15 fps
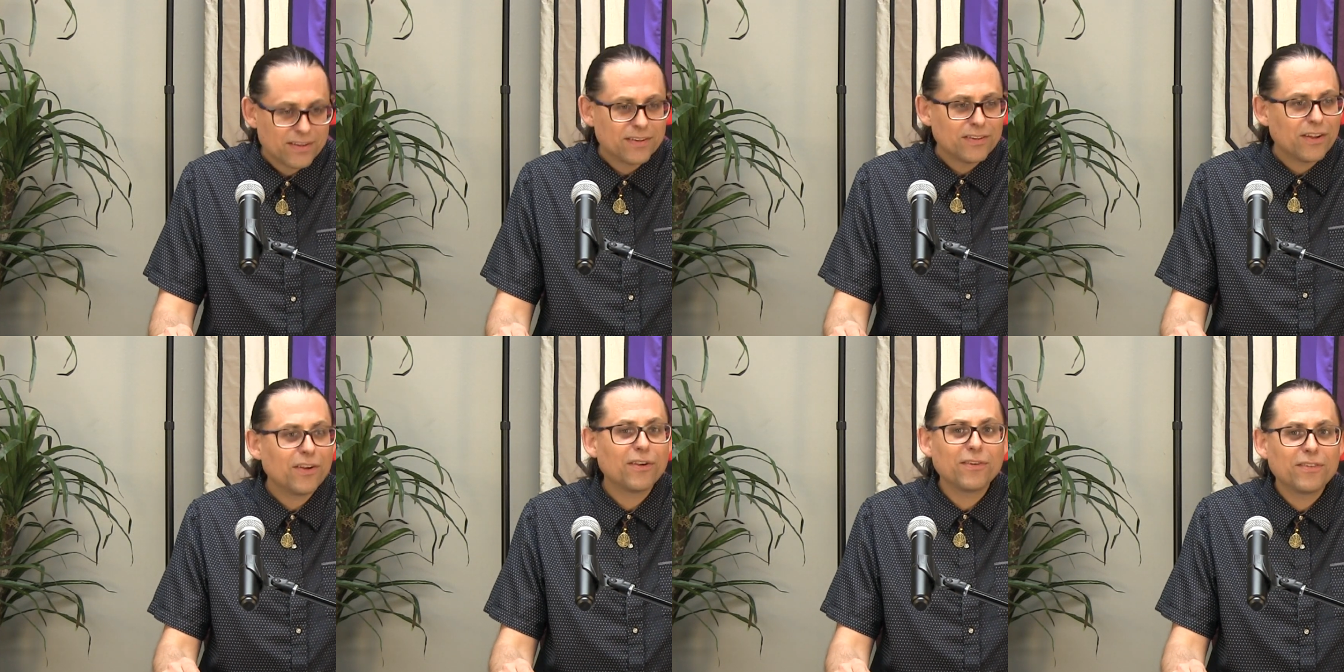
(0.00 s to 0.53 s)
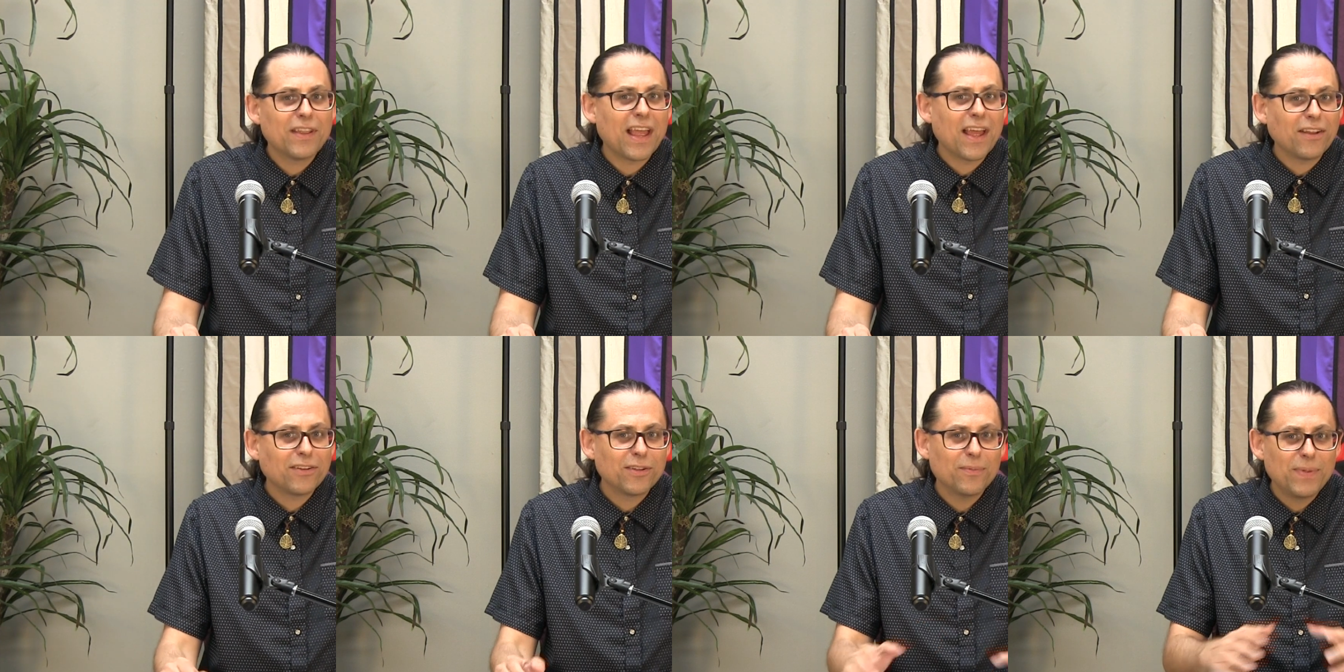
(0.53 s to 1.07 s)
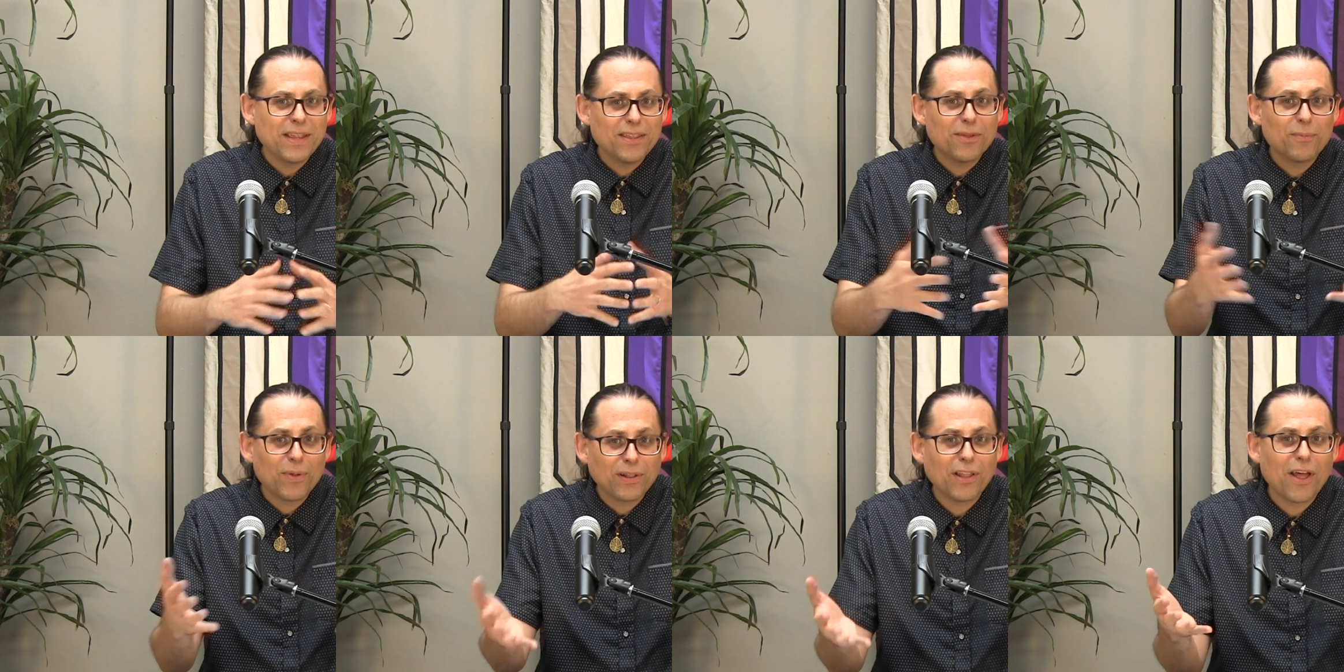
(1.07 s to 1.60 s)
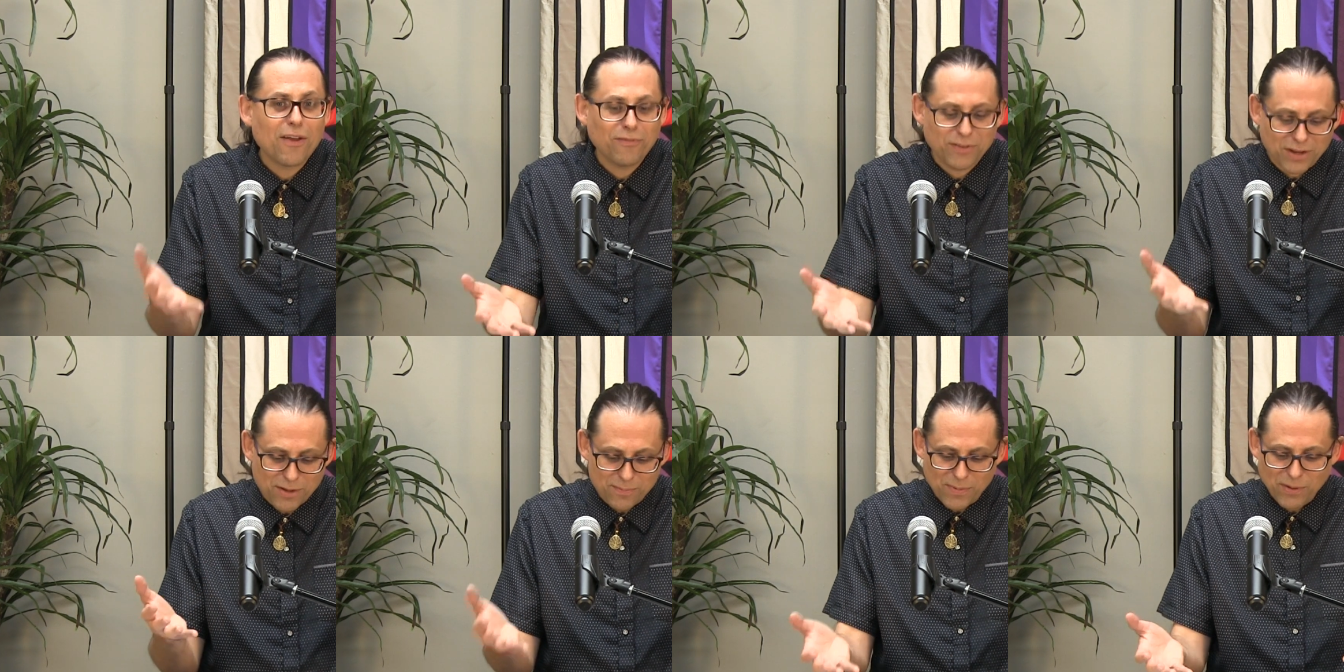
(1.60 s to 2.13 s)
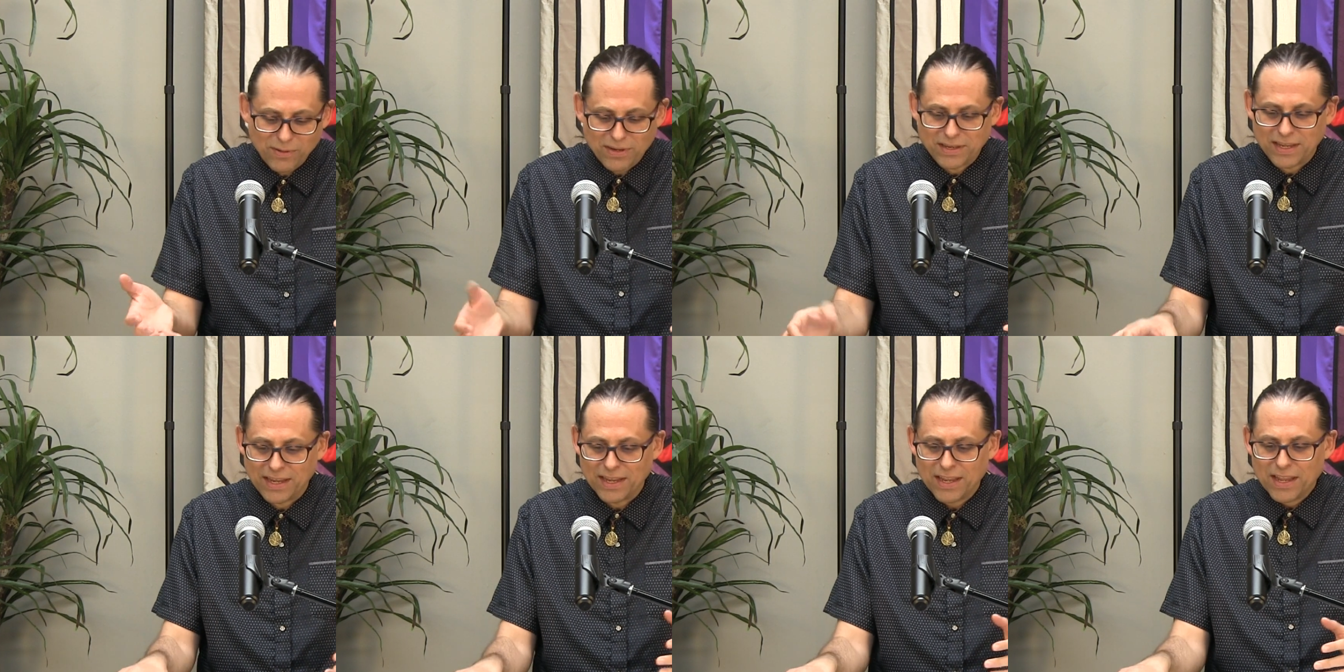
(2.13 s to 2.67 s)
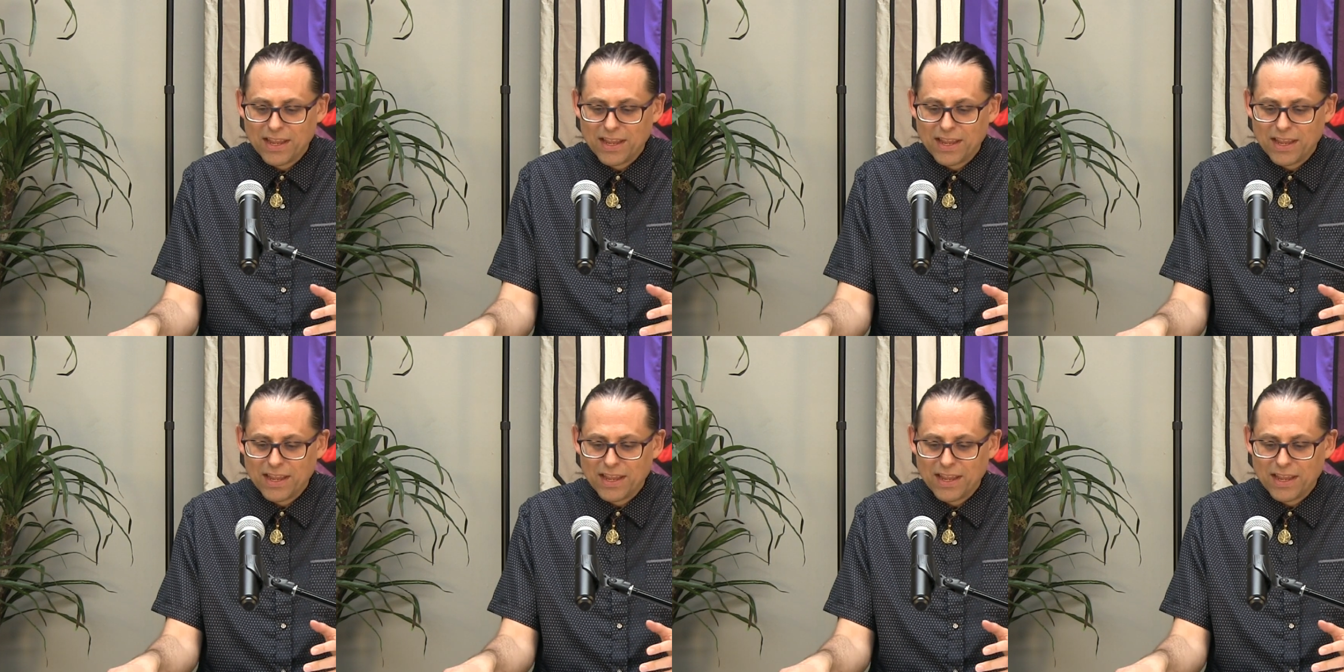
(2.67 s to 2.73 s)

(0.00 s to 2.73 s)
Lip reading: turns out to be the beloved community,